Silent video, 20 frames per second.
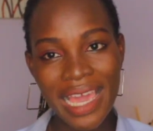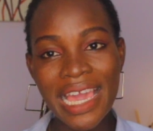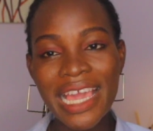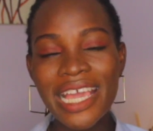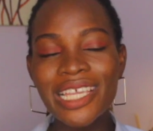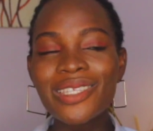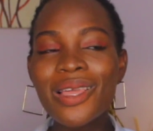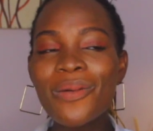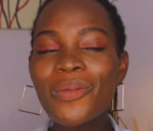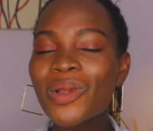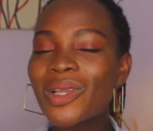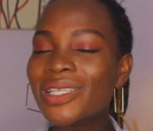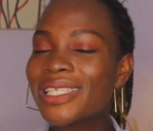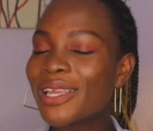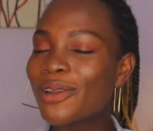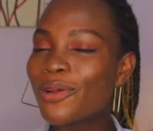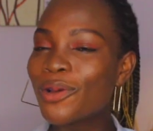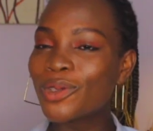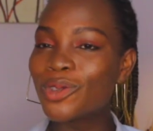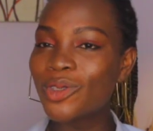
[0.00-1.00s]
it's not because
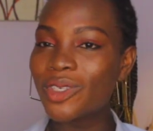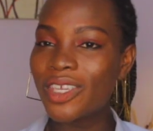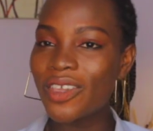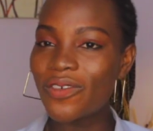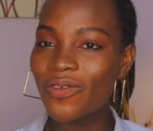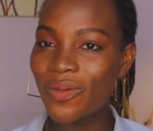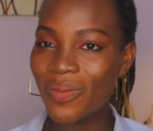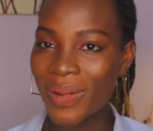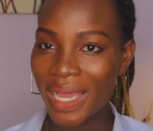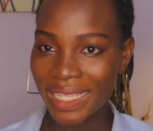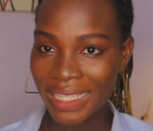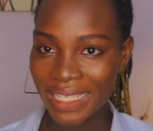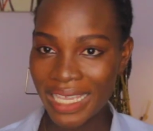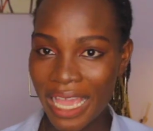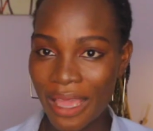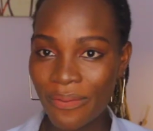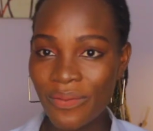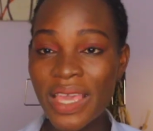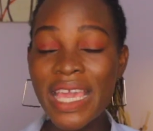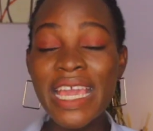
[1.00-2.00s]
I don't want to give you my
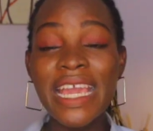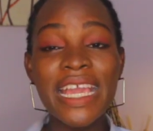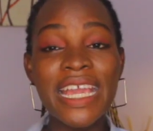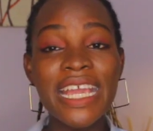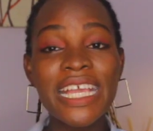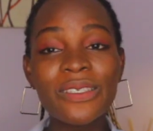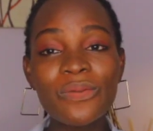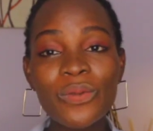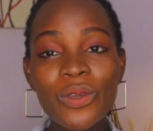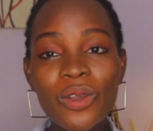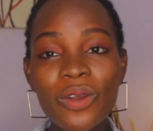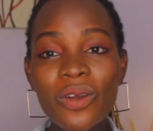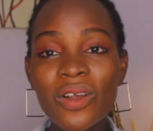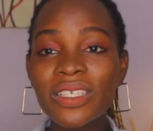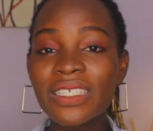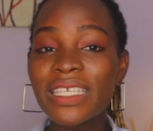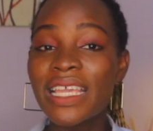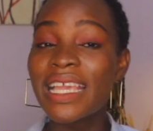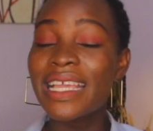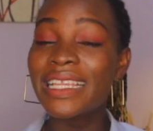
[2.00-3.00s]
time, it's
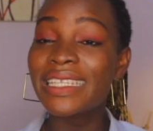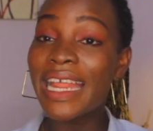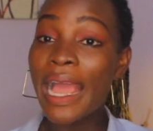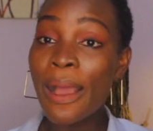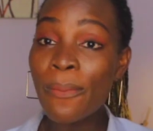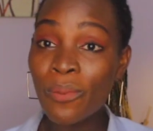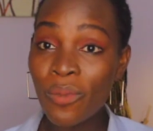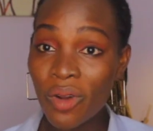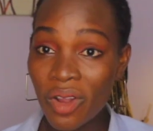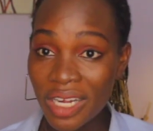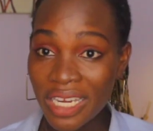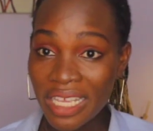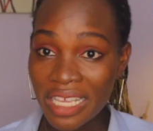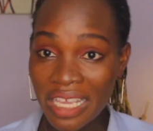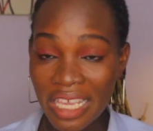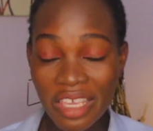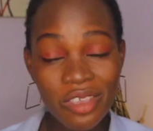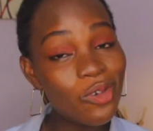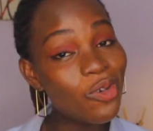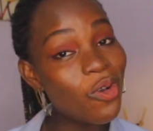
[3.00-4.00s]
because that
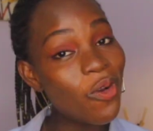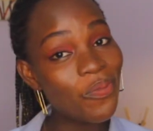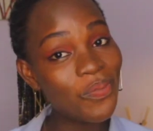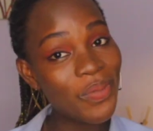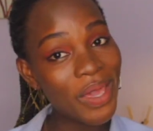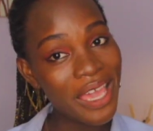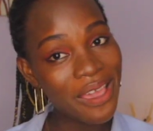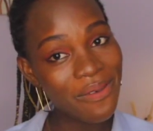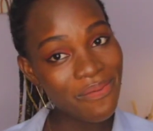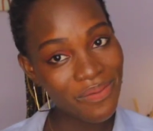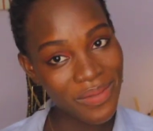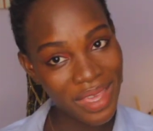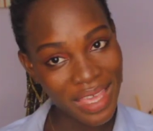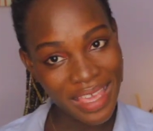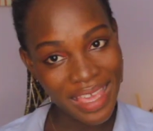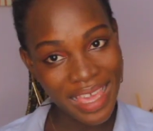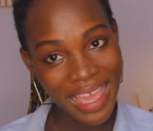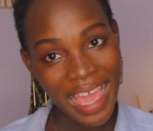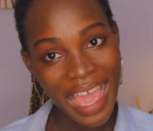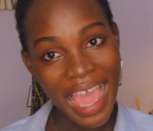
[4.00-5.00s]
money you go pay
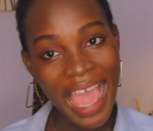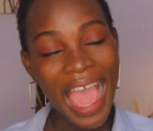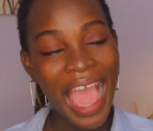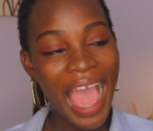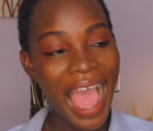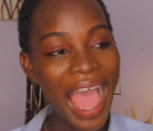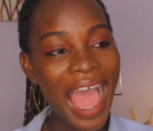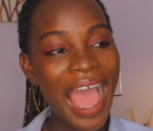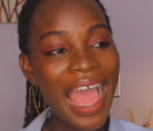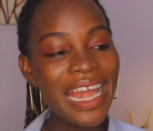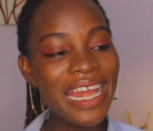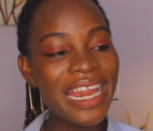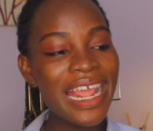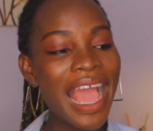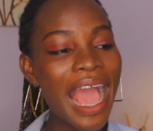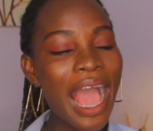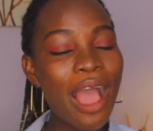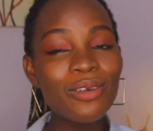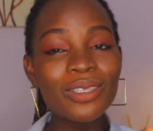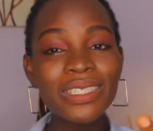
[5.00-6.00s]
me, and
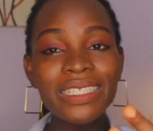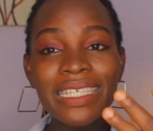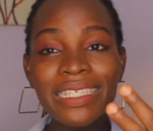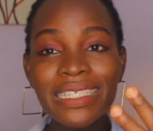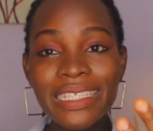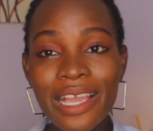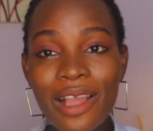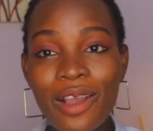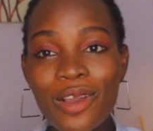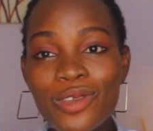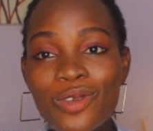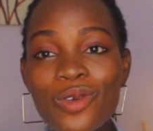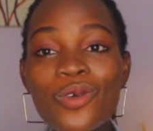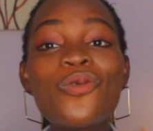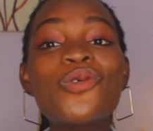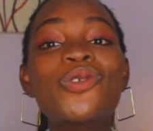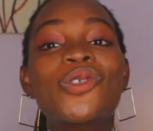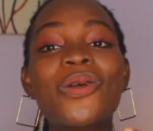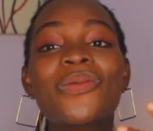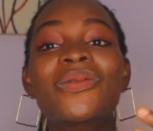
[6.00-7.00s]
I'll still tell
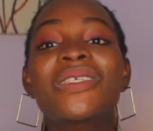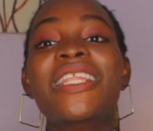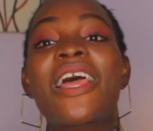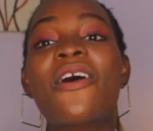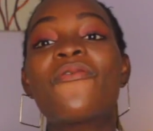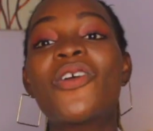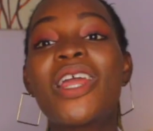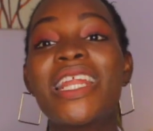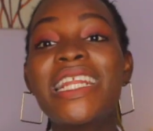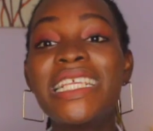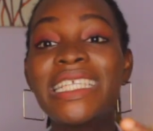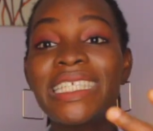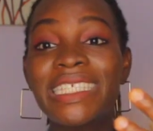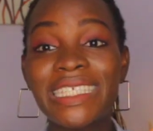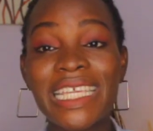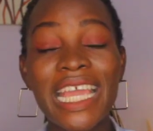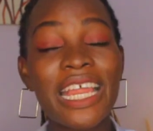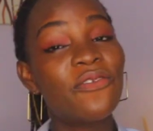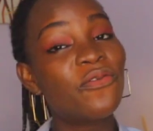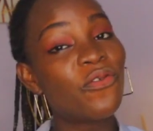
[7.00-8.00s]
you something that I've already
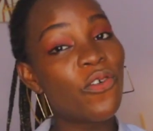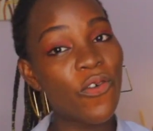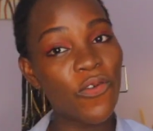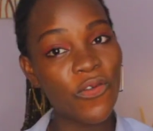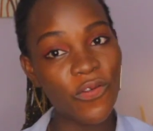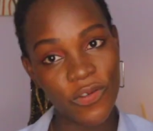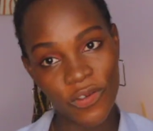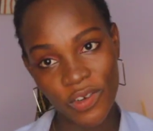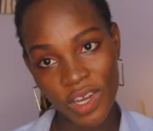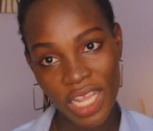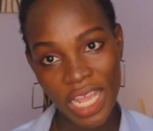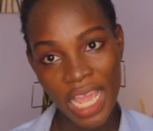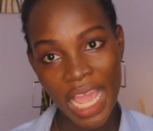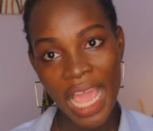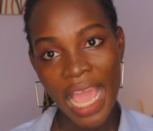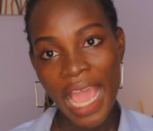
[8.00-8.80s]
said for free.